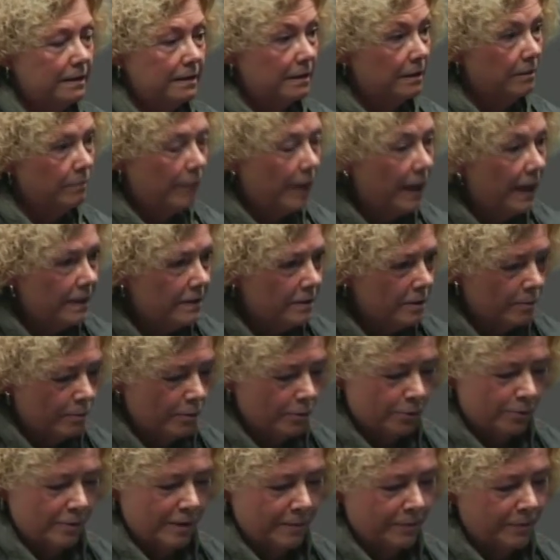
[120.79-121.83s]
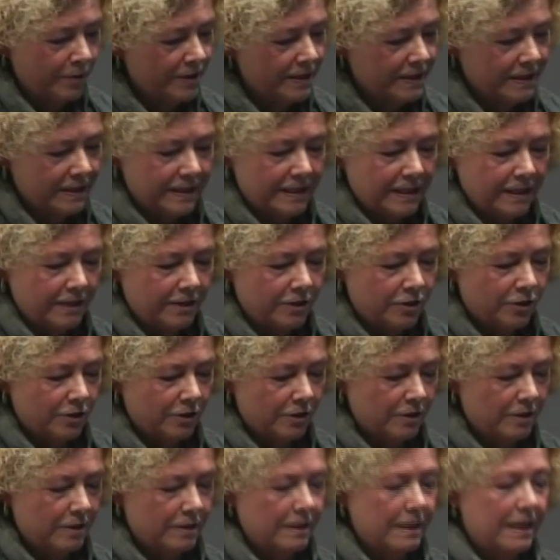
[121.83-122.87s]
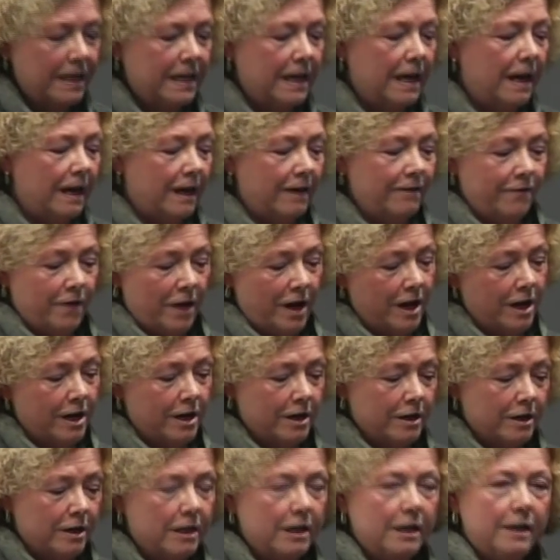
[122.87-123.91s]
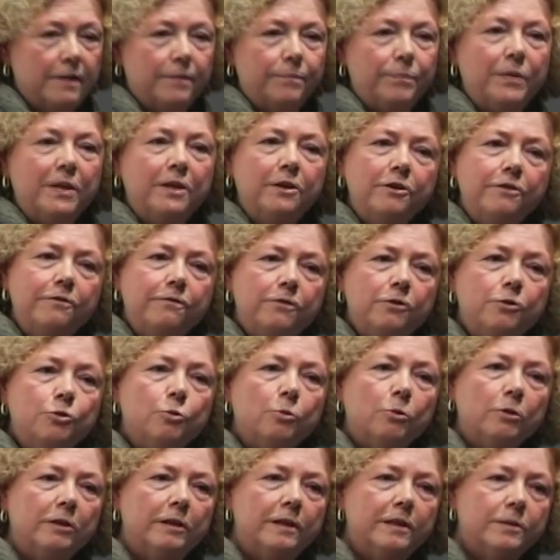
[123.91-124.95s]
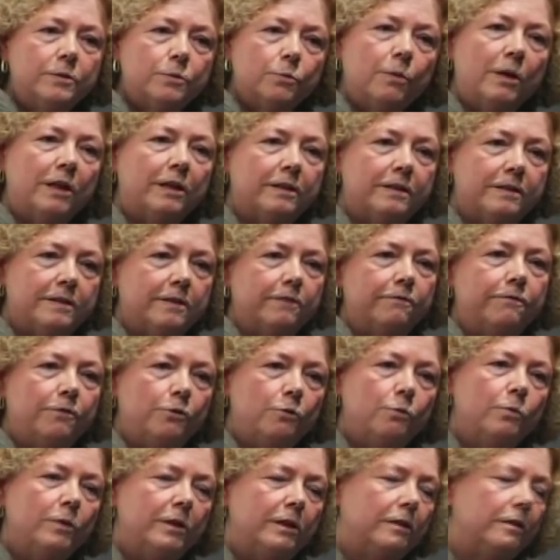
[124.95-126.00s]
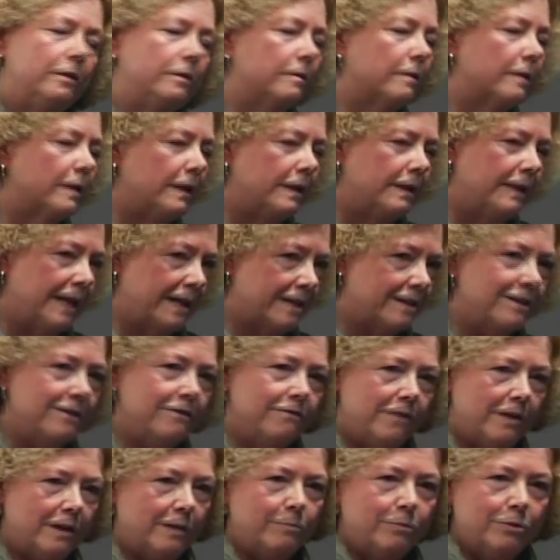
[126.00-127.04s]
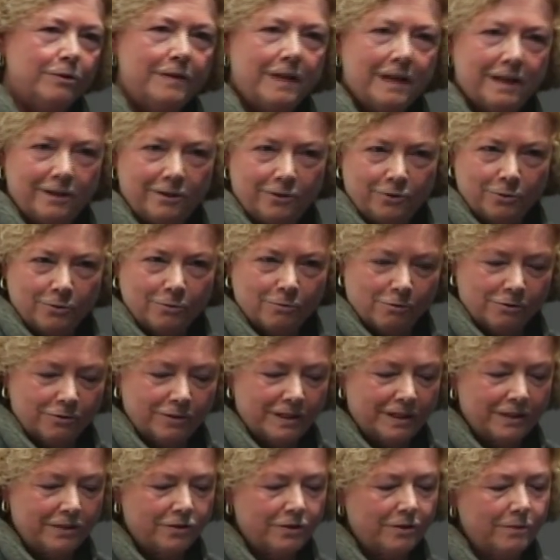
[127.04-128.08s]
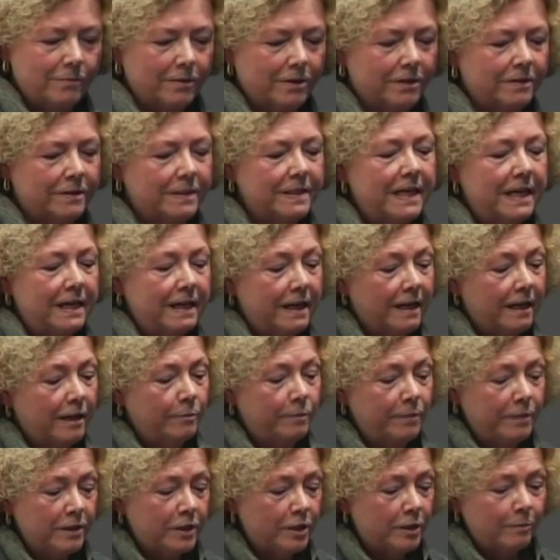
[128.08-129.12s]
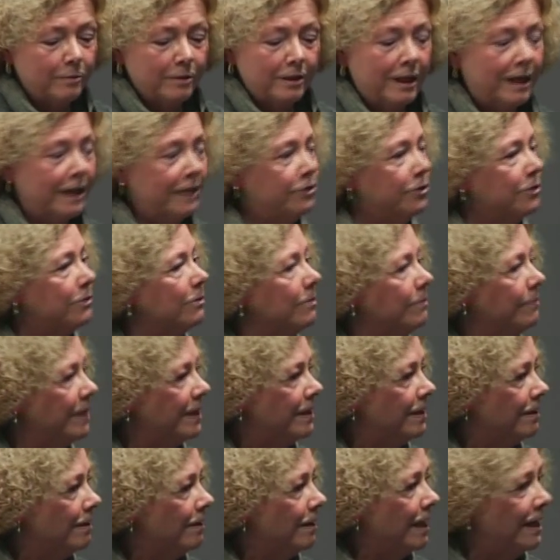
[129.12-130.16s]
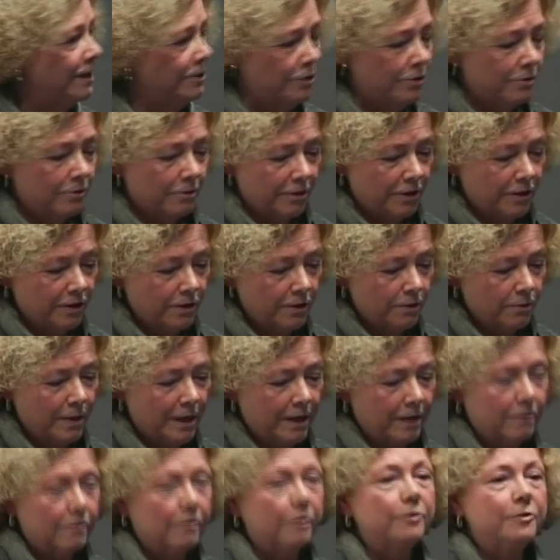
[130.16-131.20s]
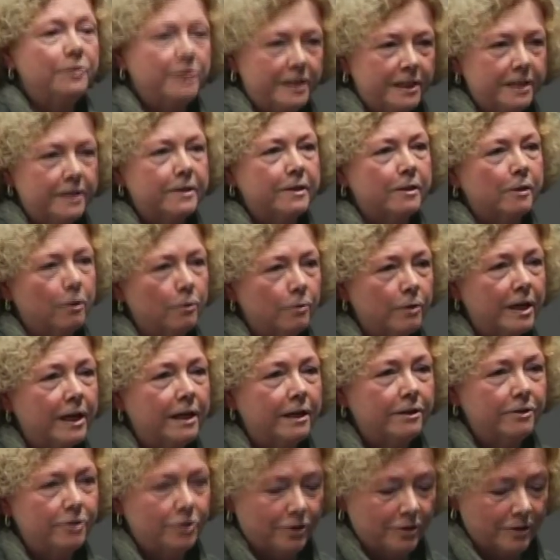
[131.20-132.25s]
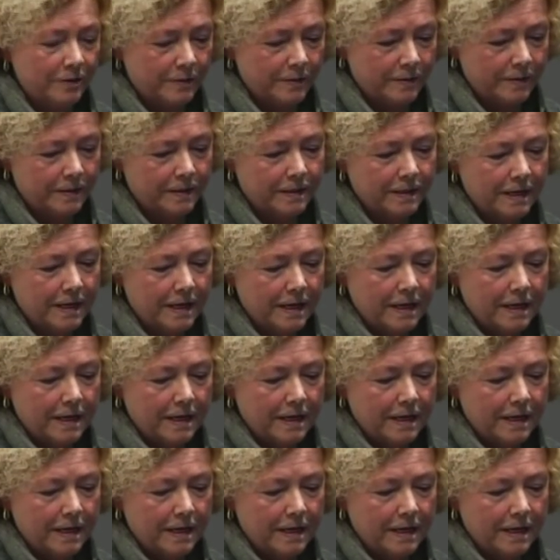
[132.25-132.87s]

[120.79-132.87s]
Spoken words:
impossible representation of our individual as well as, if you will, collective, and I put that into quotation marks, epistemological, methodological, theoretical dislocations.